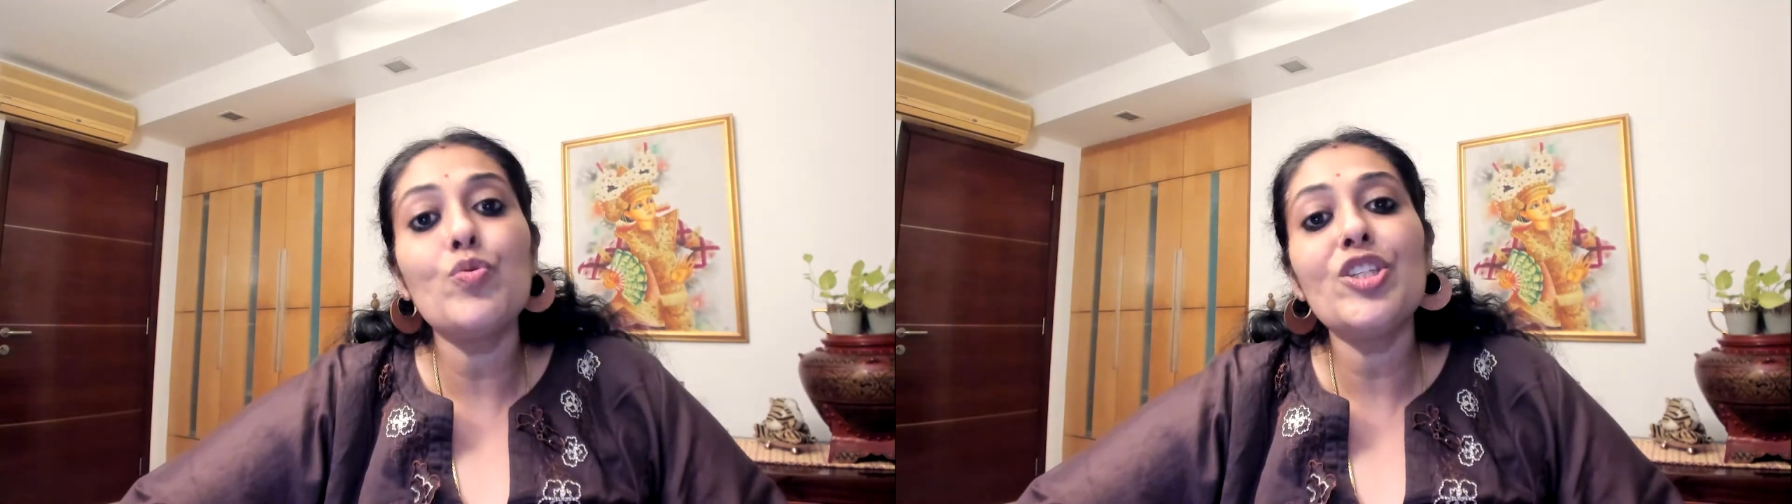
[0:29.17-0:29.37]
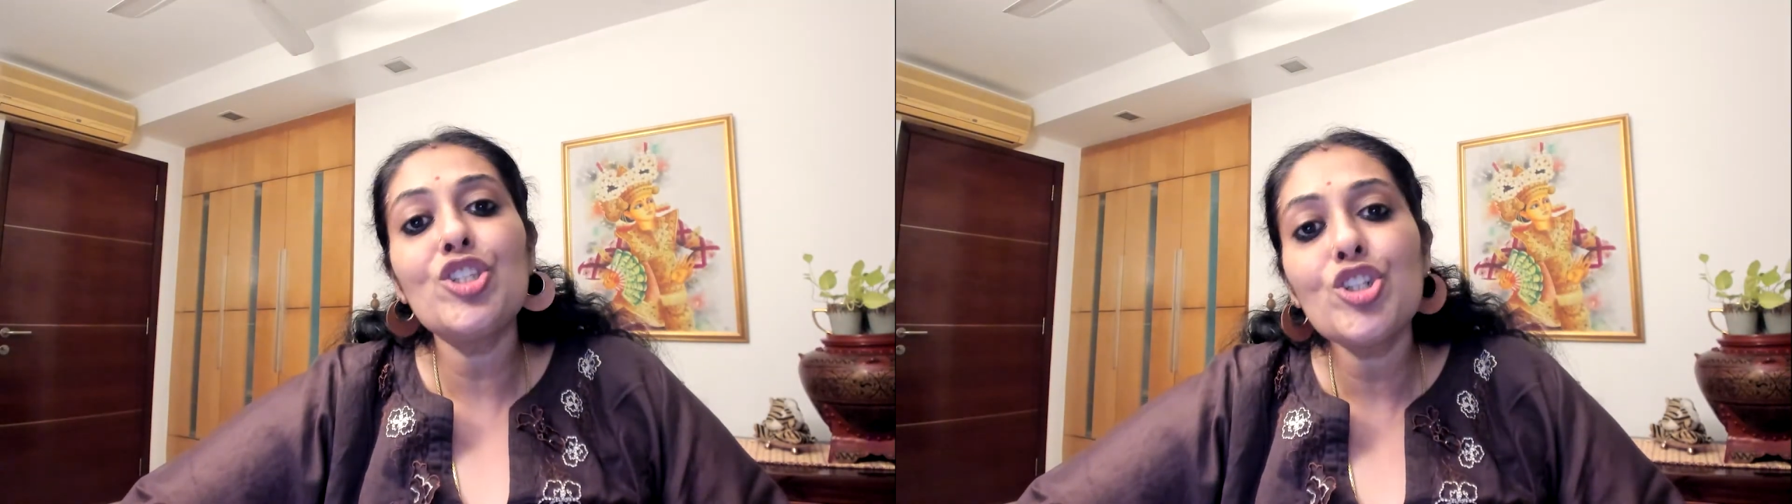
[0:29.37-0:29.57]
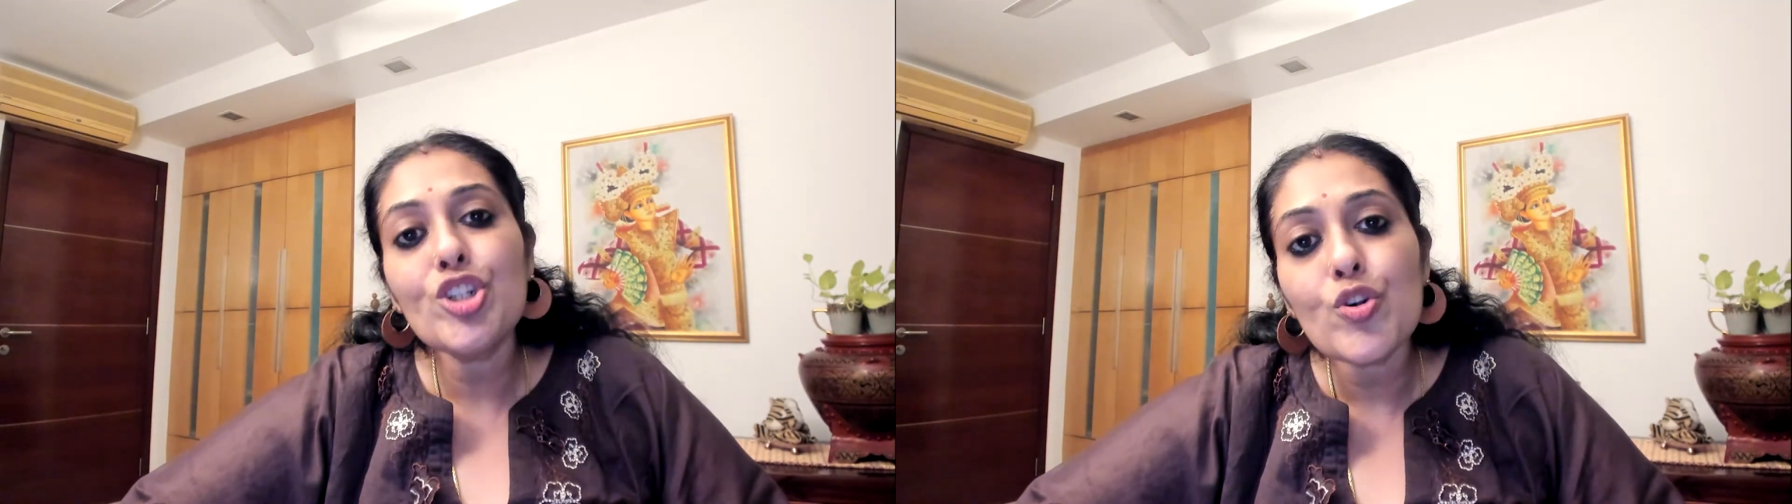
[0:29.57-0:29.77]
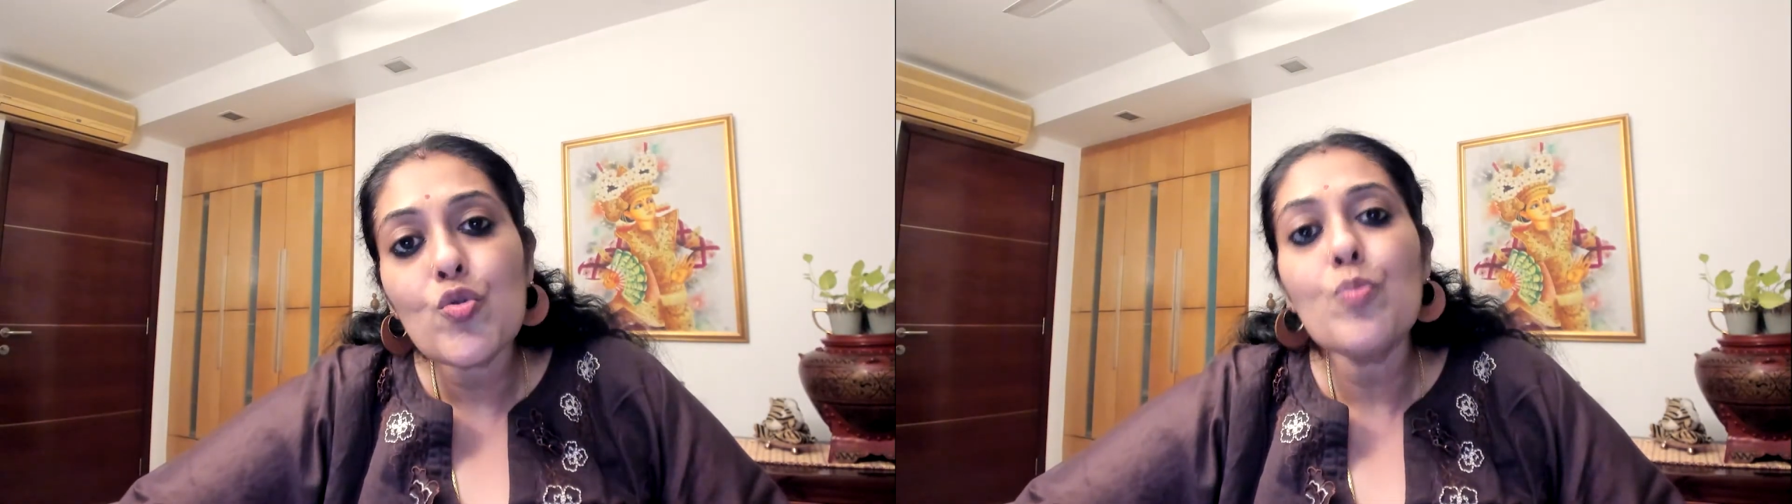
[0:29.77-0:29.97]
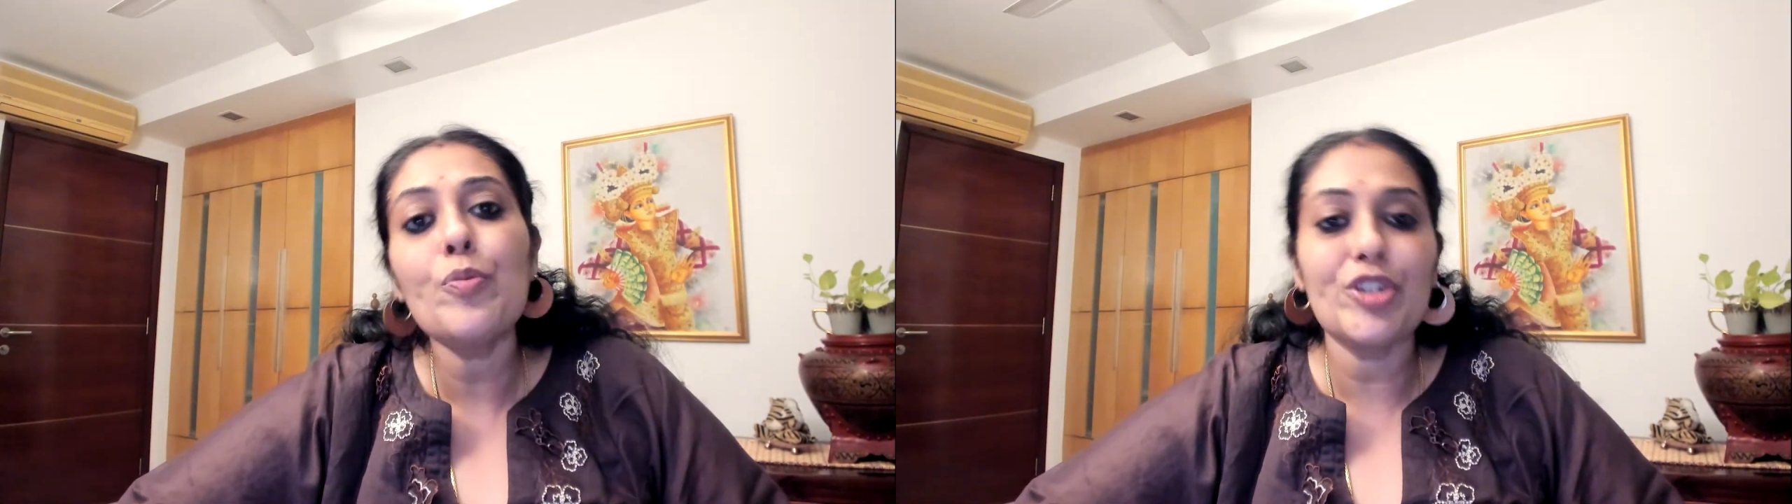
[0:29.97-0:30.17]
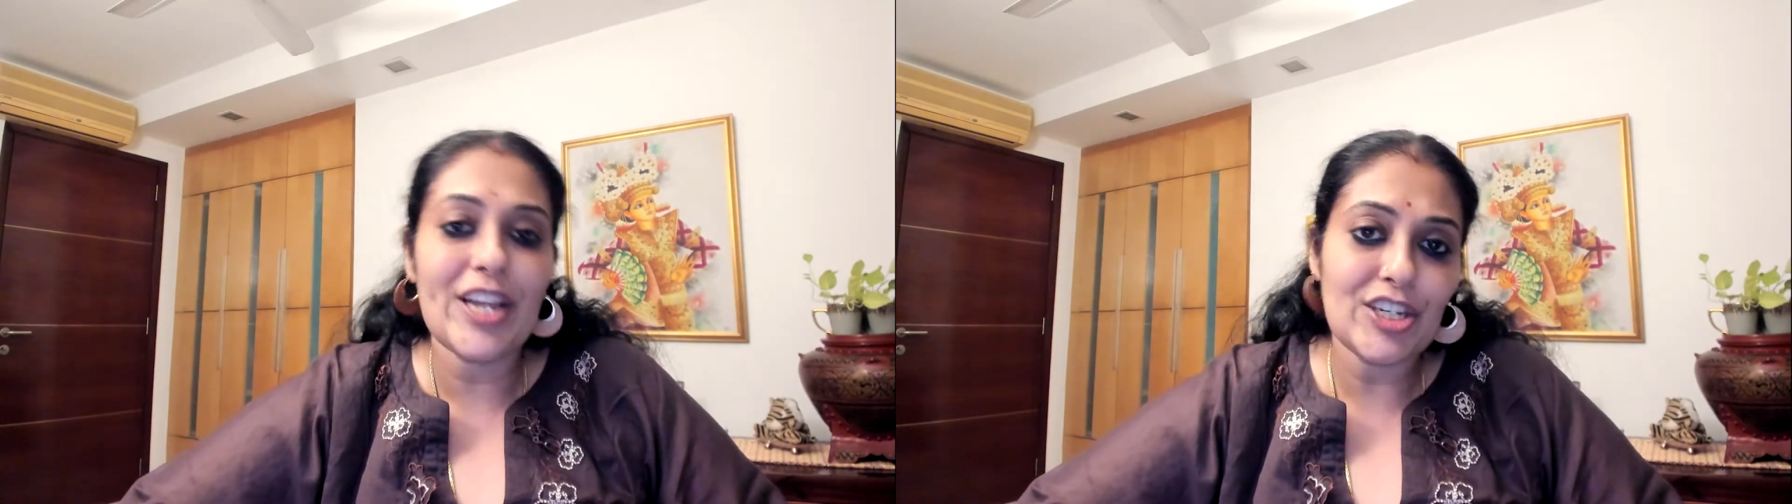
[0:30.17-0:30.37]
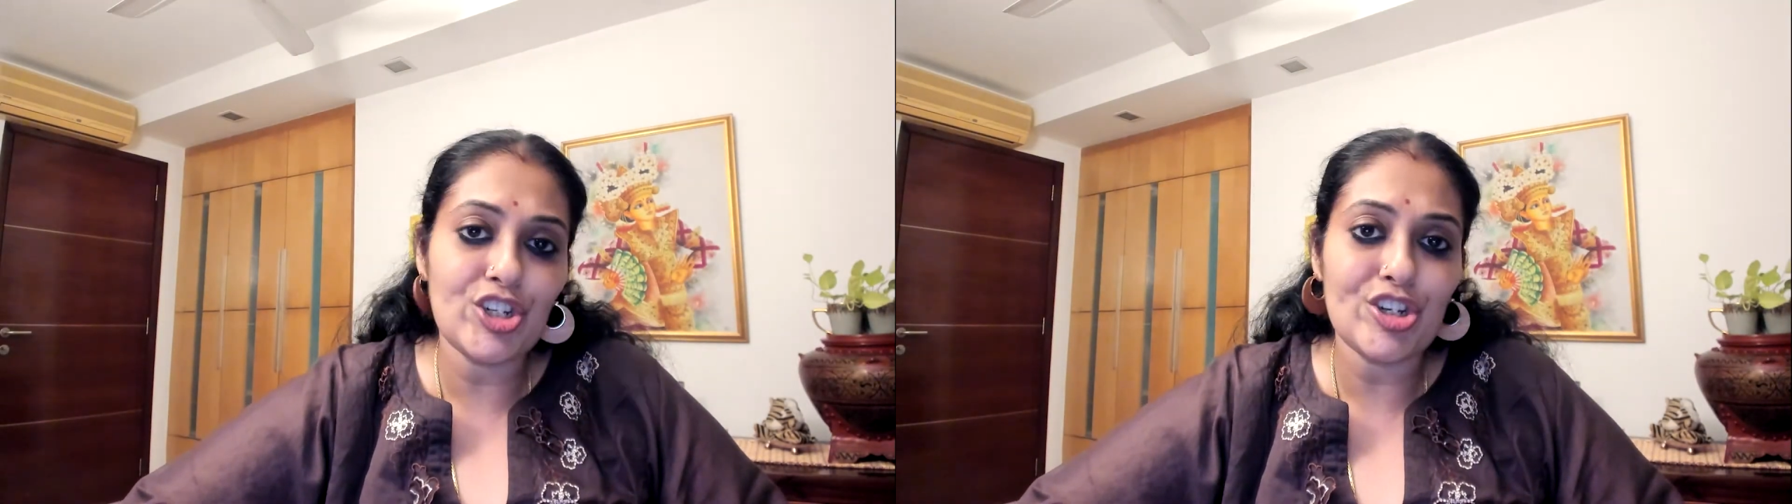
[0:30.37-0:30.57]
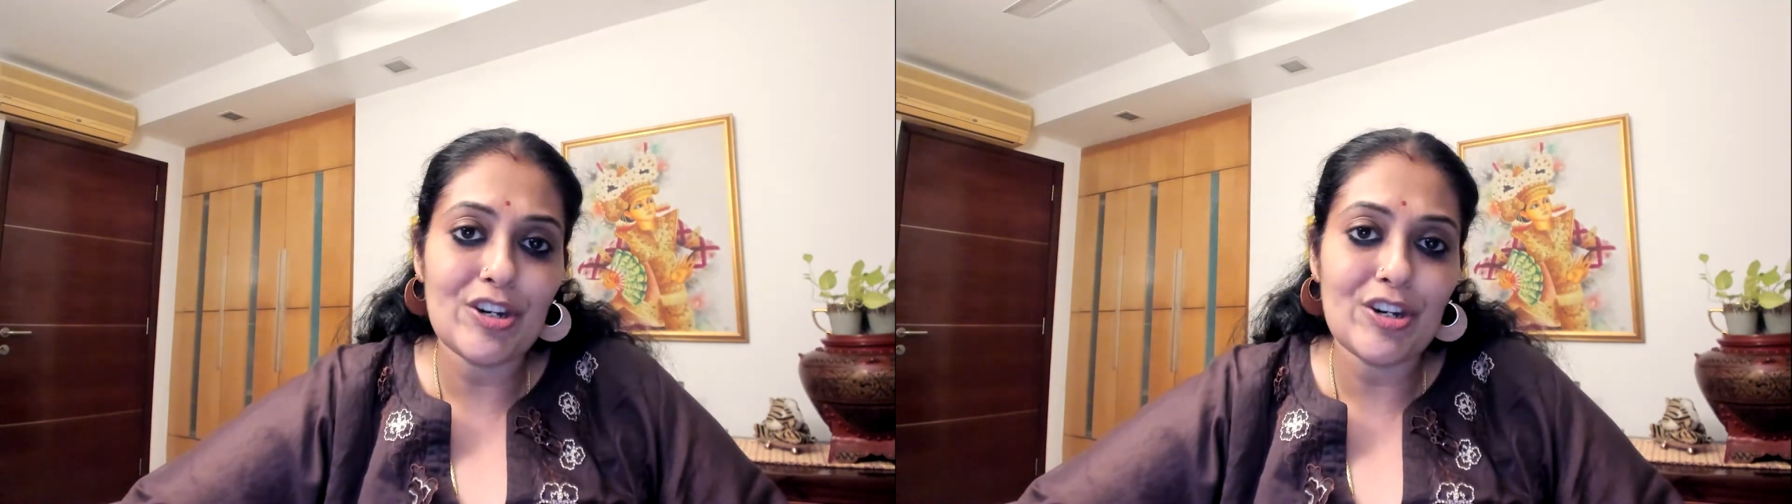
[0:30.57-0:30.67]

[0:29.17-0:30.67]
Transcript: its true potential.